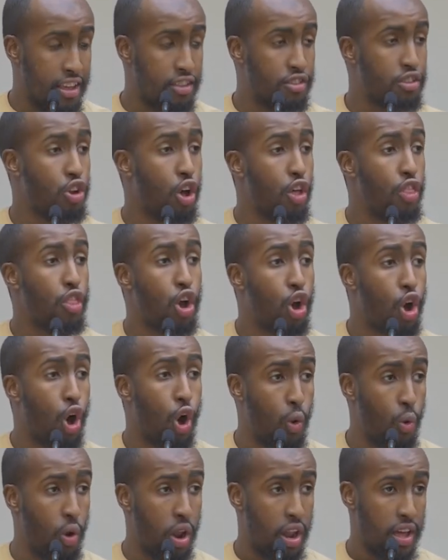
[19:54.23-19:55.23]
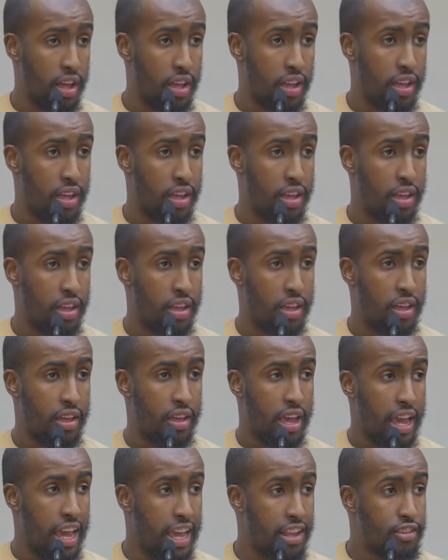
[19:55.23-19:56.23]
it's not the goal.
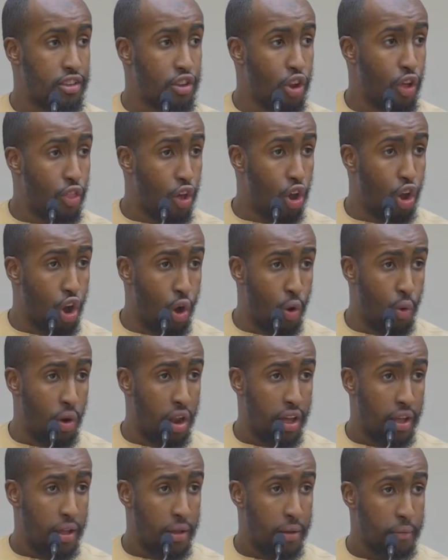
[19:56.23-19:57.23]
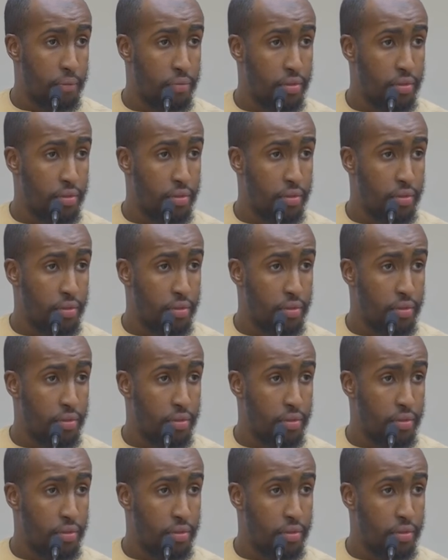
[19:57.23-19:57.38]
It's not the goal.